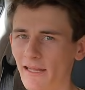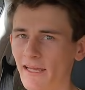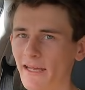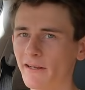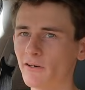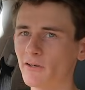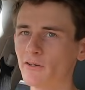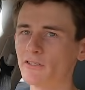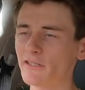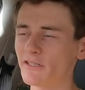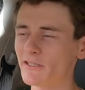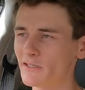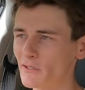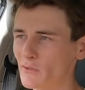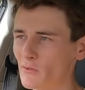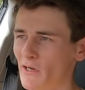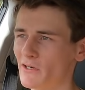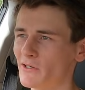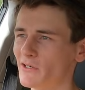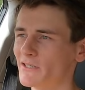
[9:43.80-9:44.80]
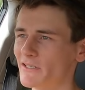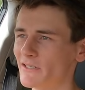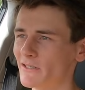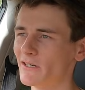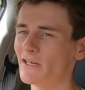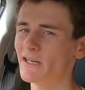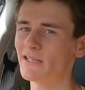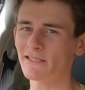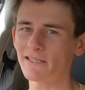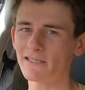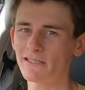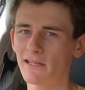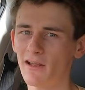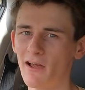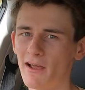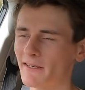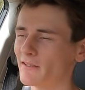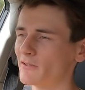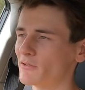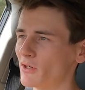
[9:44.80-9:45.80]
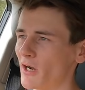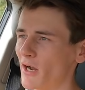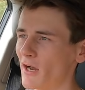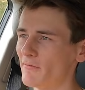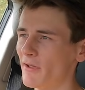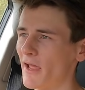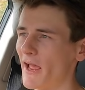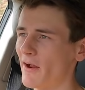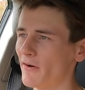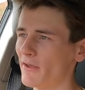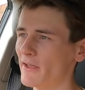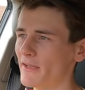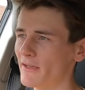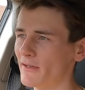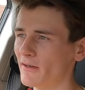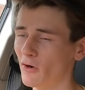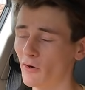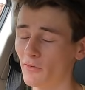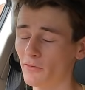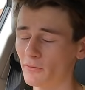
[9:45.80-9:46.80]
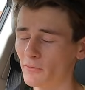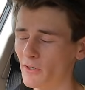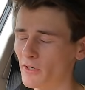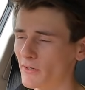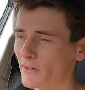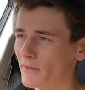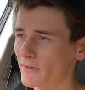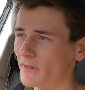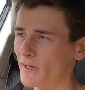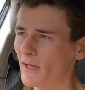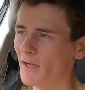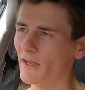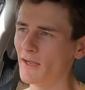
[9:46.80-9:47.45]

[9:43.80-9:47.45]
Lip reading: Land Cruiser 200 series is like to drive out here on the road.